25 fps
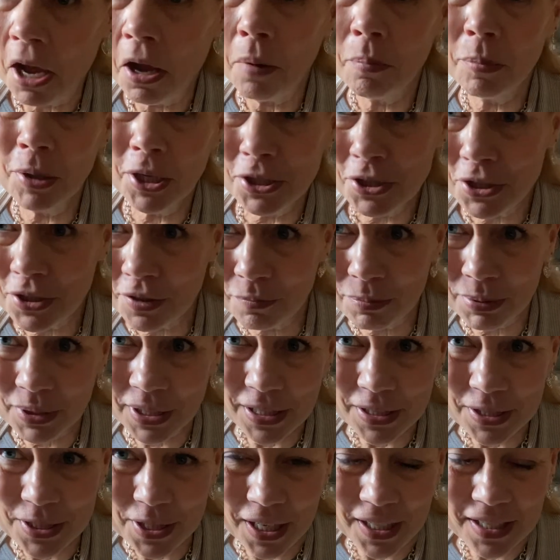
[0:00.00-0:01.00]
a bunch of
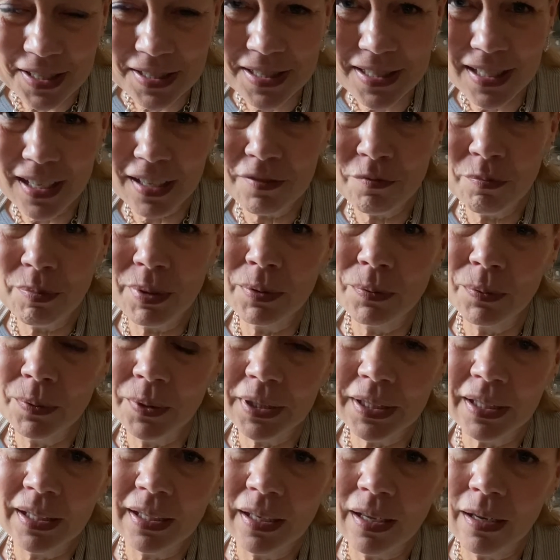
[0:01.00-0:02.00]
projects. I've been
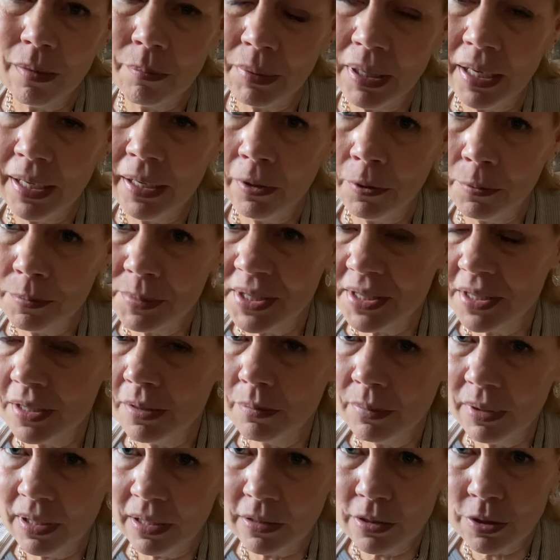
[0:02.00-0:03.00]
working on my homestead
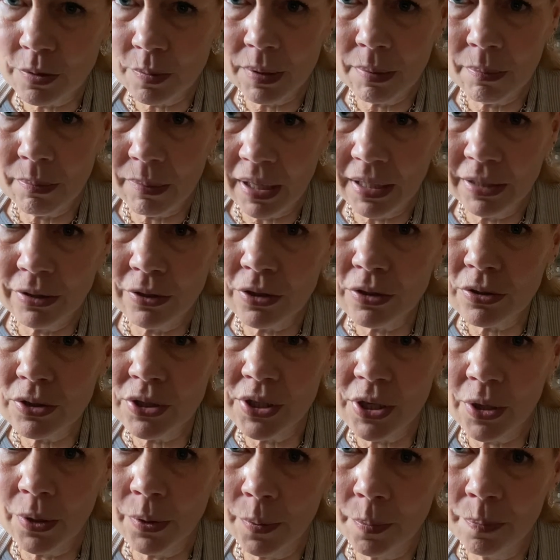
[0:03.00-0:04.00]
management binder,
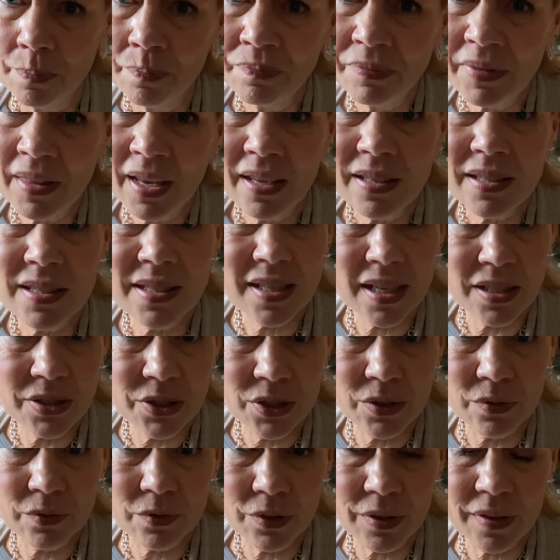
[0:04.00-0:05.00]
so stay
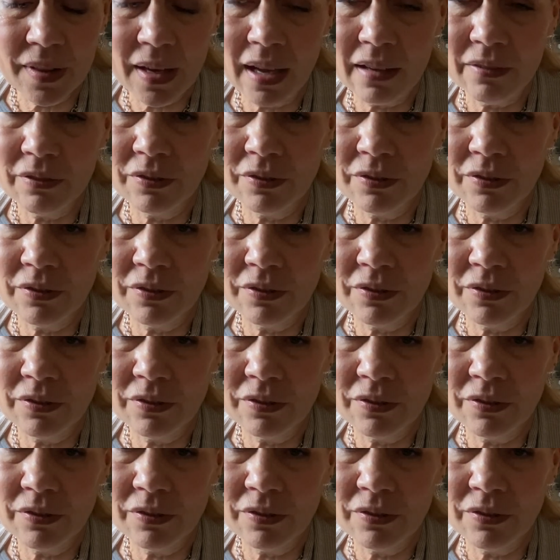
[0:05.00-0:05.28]
tuned for that